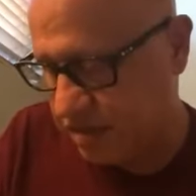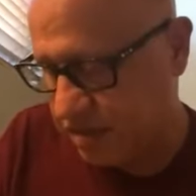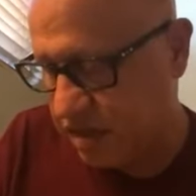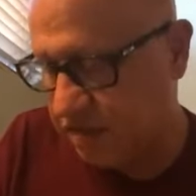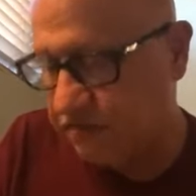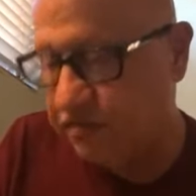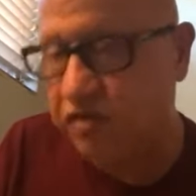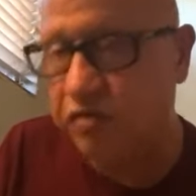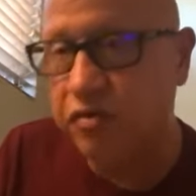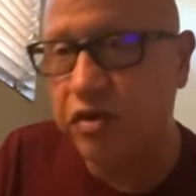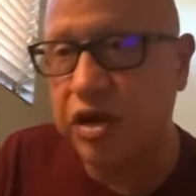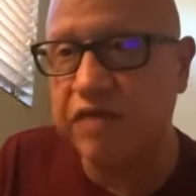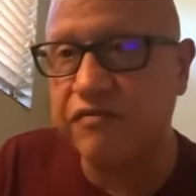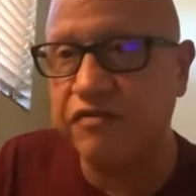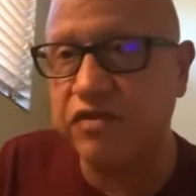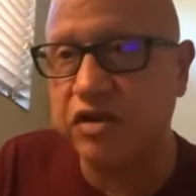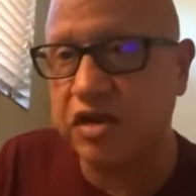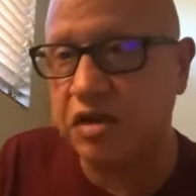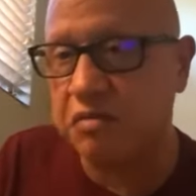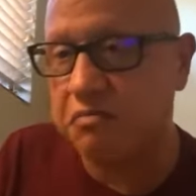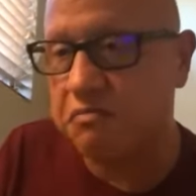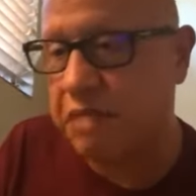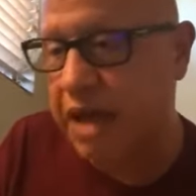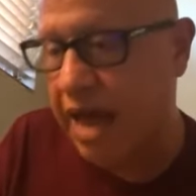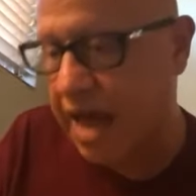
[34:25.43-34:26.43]
if he would ever
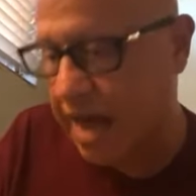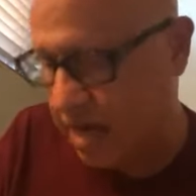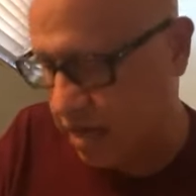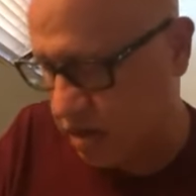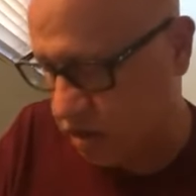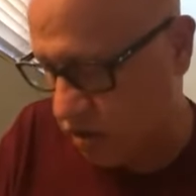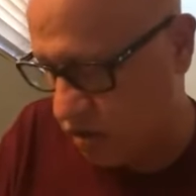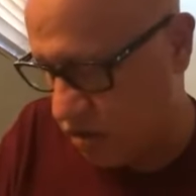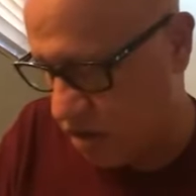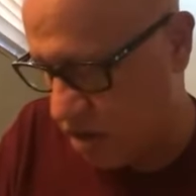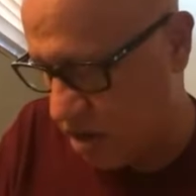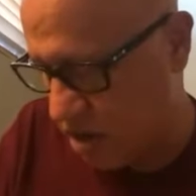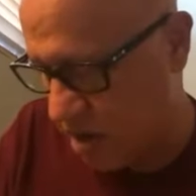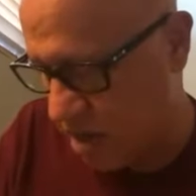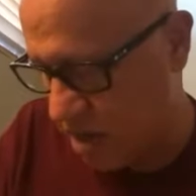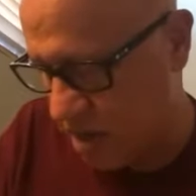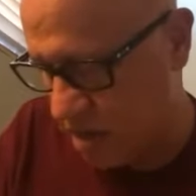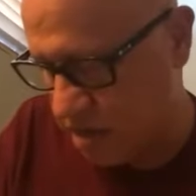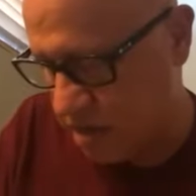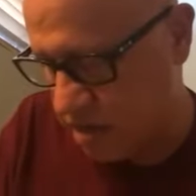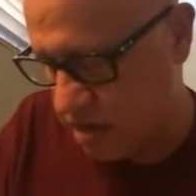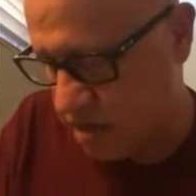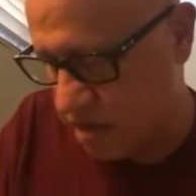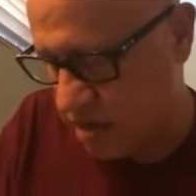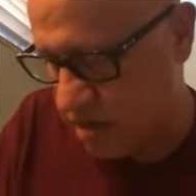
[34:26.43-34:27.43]
come back or not
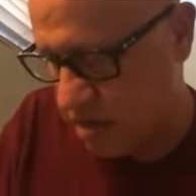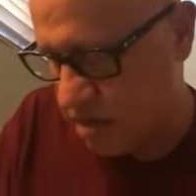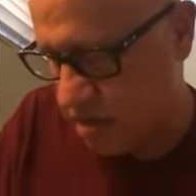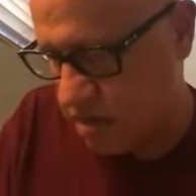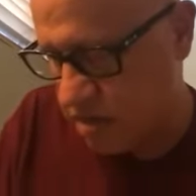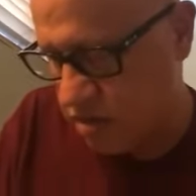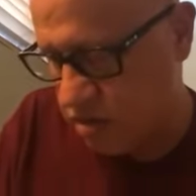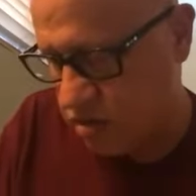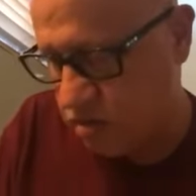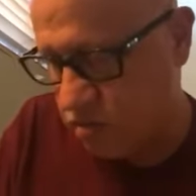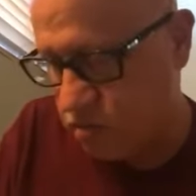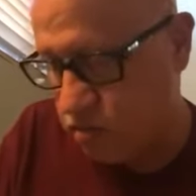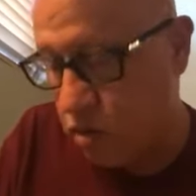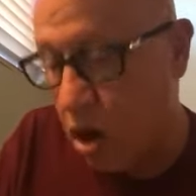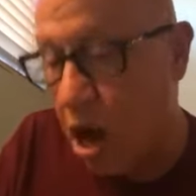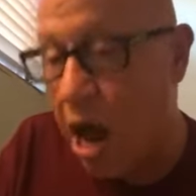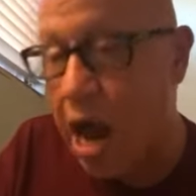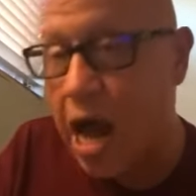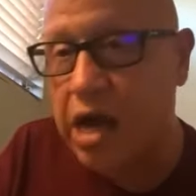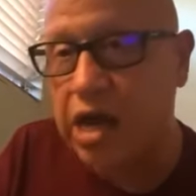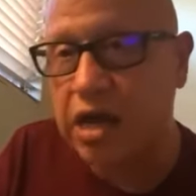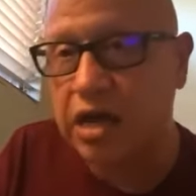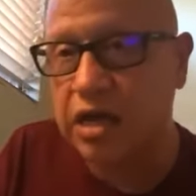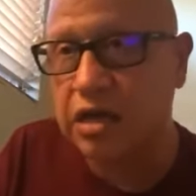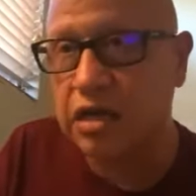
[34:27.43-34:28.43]
the
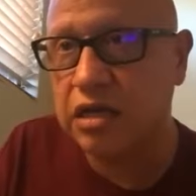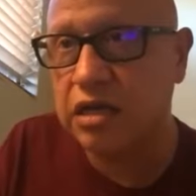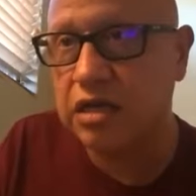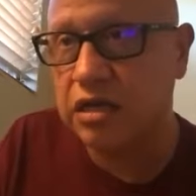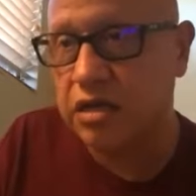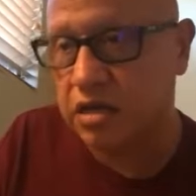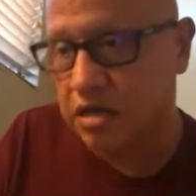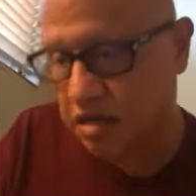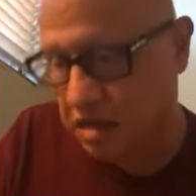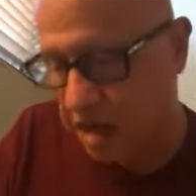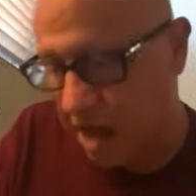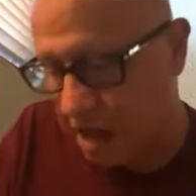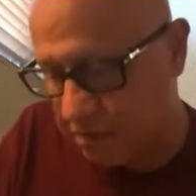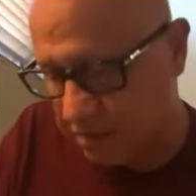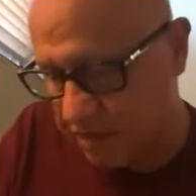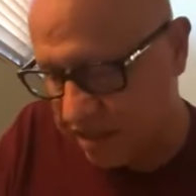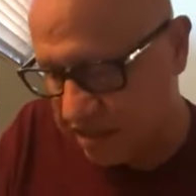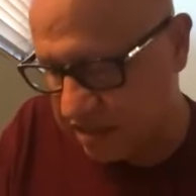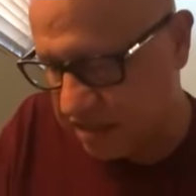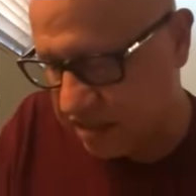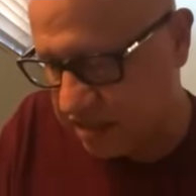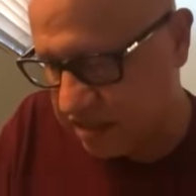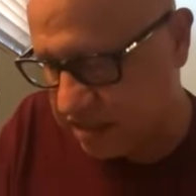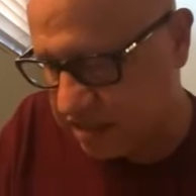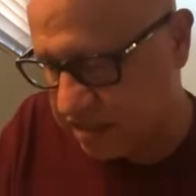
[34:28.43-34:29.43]
rock, that
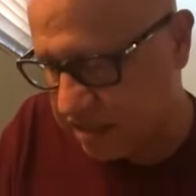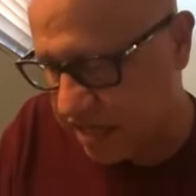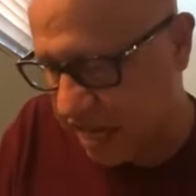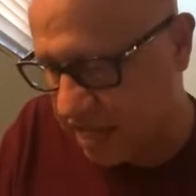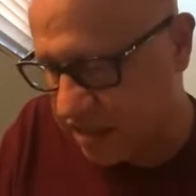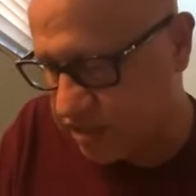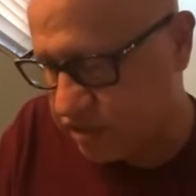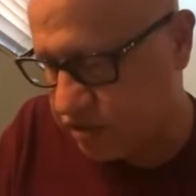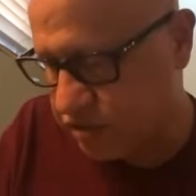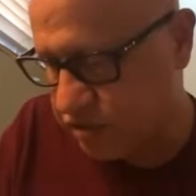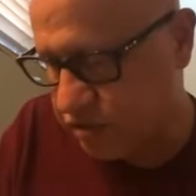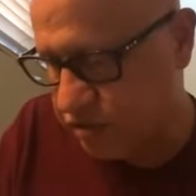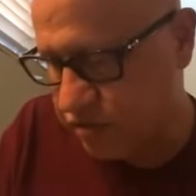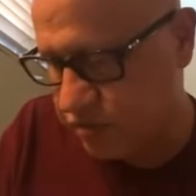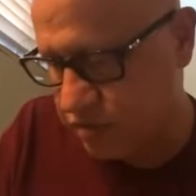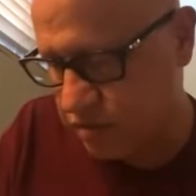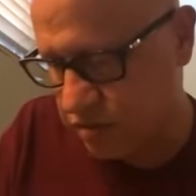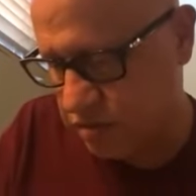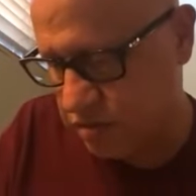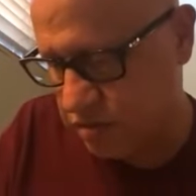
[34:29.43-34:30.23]
missing statue.